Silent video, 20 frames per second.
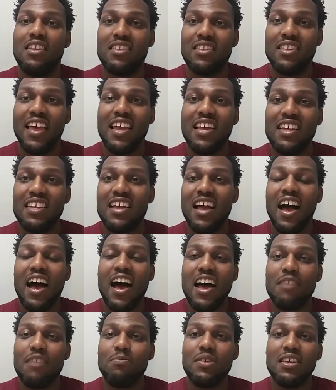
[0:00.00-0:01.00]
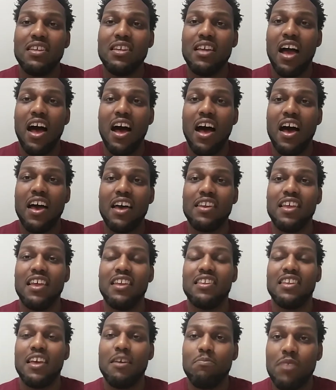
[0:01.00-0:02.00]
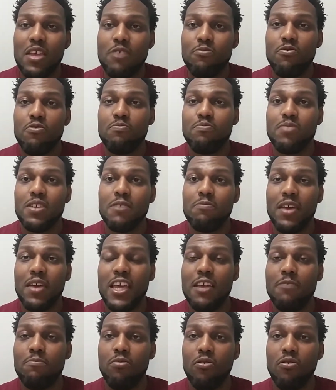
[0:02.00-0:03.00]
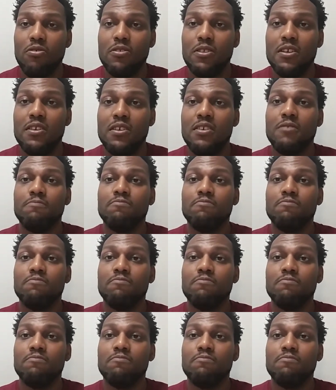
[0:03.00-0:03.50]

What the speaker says: Let God be God and let people be people.